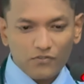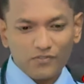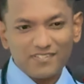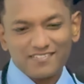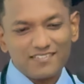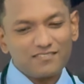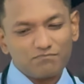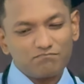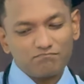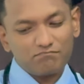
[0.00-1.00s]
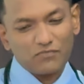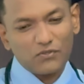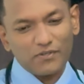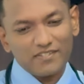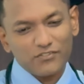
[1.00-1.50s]
So this is
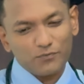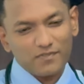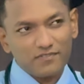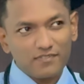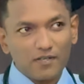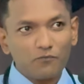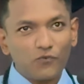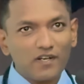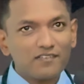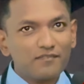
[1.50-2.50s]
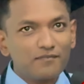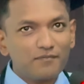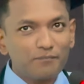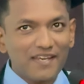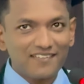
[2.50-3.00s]
going to be somewhat
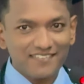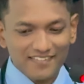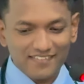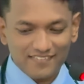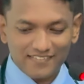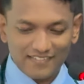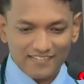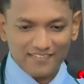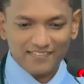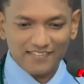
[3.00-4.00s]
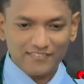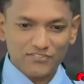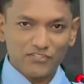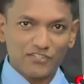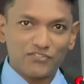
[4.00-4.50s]
basic
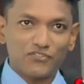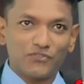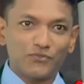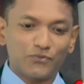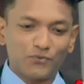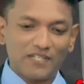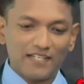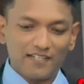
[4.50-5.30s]
things, just to